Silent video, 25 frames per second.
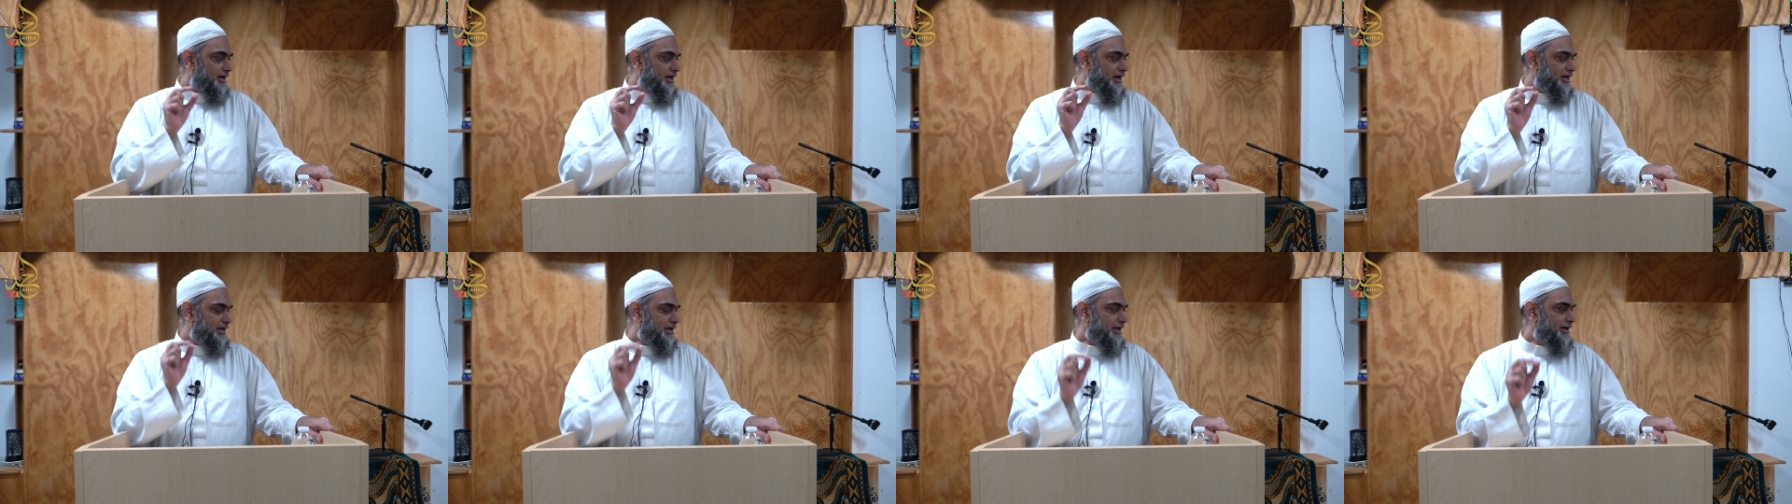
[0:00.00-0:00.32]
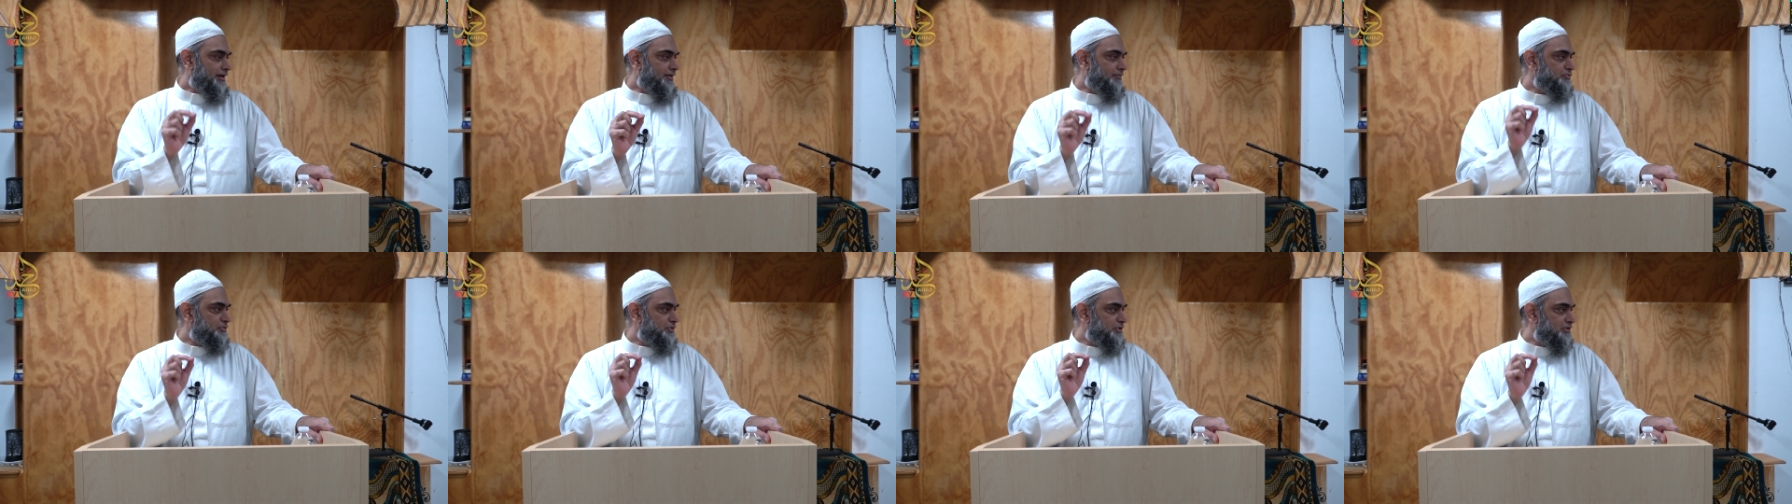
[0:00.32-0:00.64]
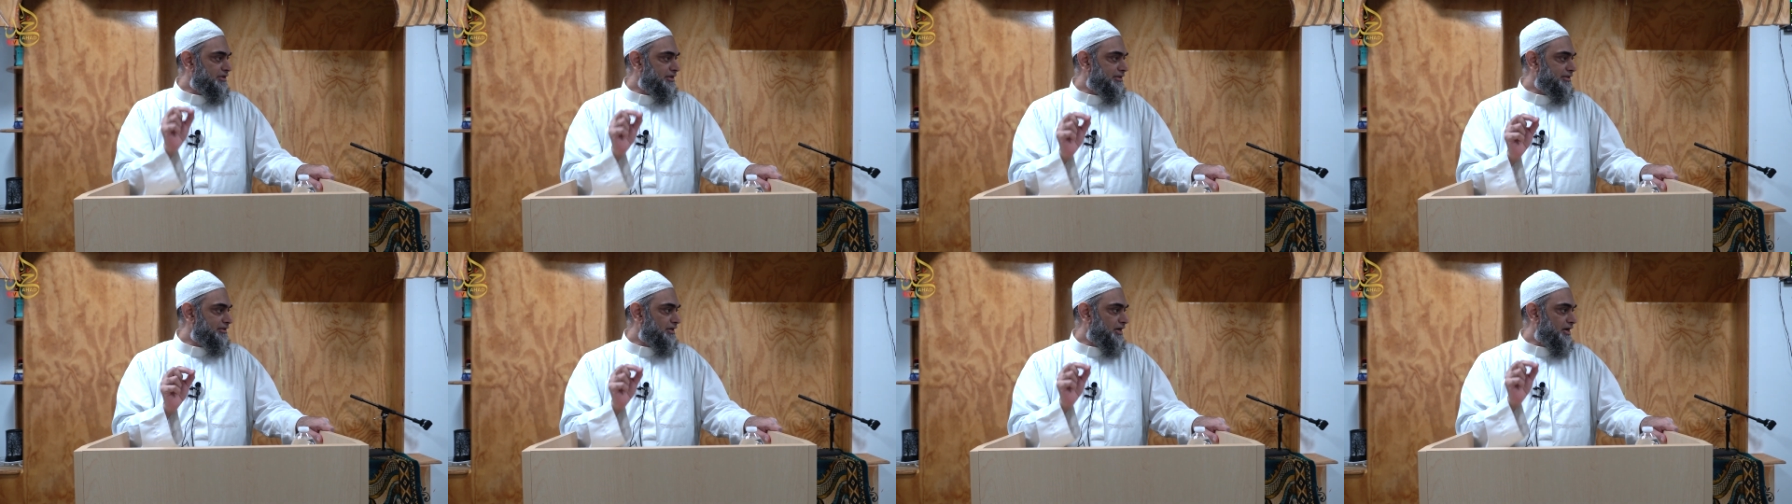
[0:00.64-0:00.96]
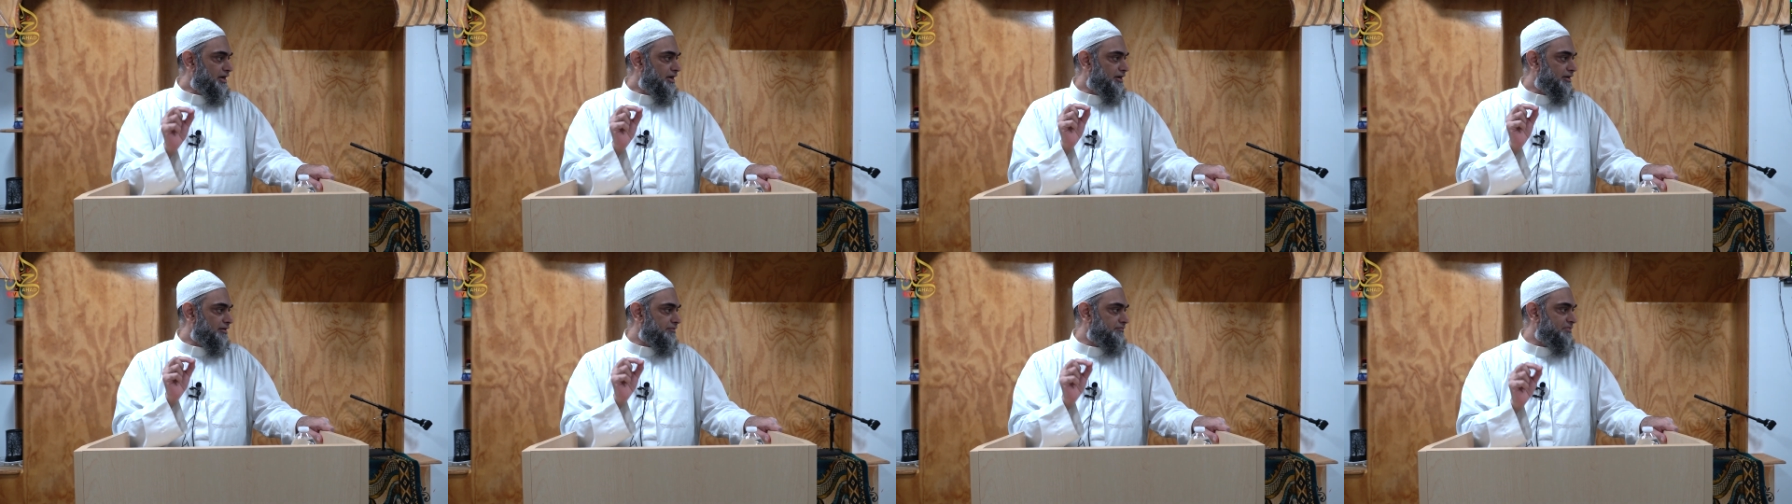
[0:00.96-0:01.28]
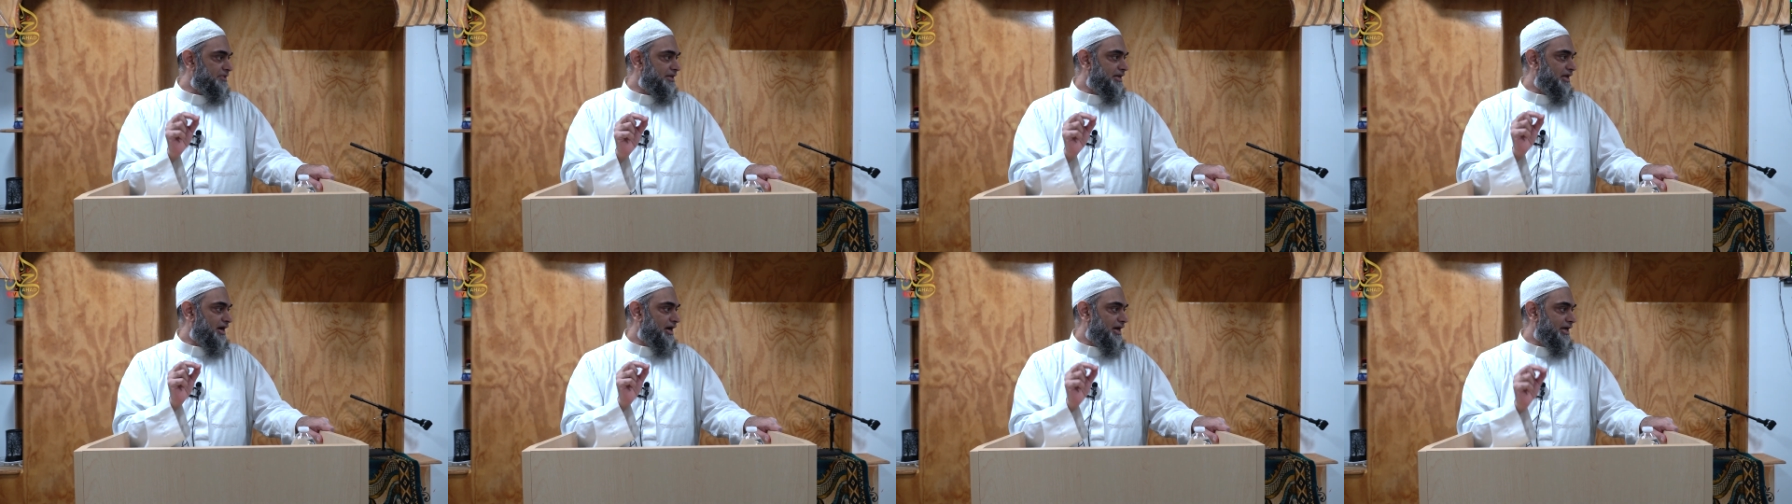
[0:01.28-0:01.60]
"Alhamdulillahi
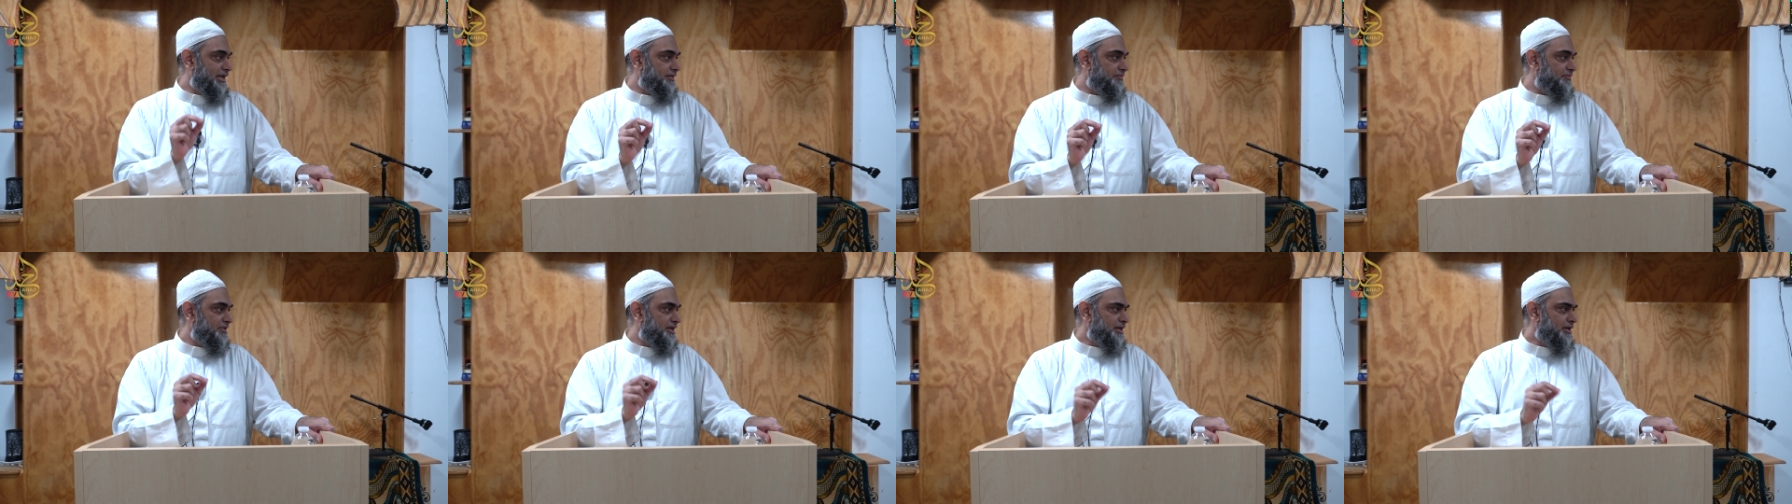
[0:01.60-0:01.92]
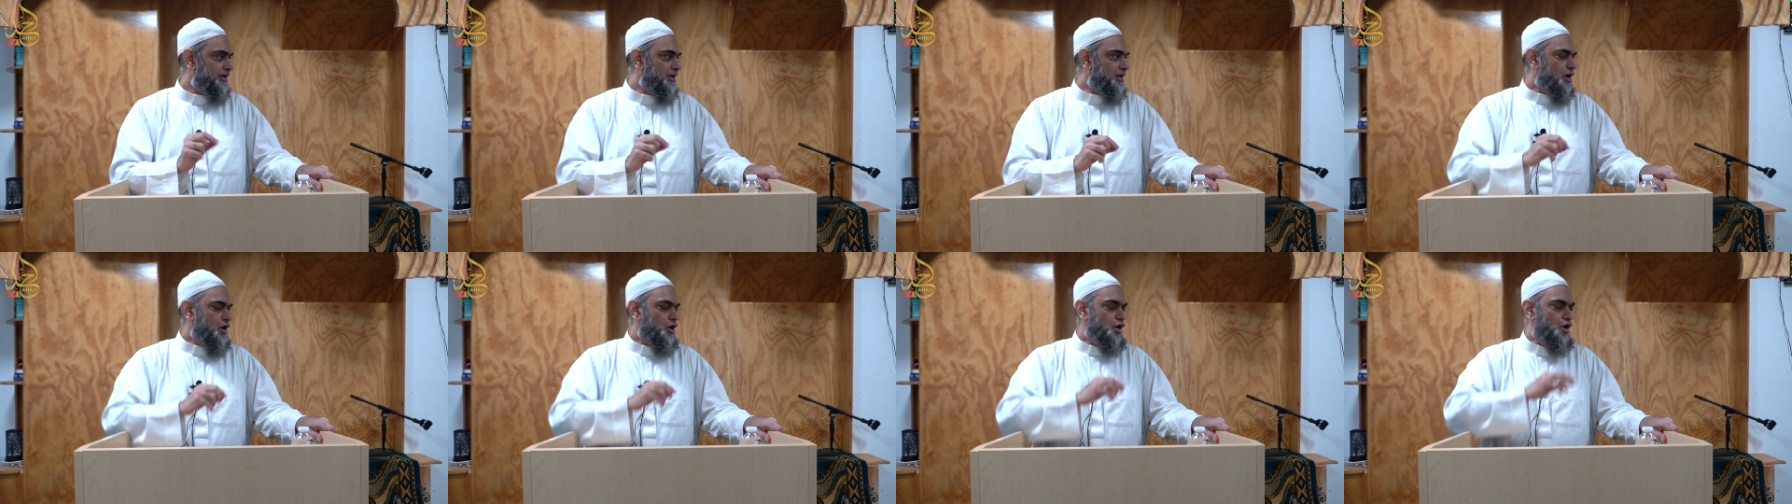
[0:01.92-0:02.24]
Rabbil Alameen."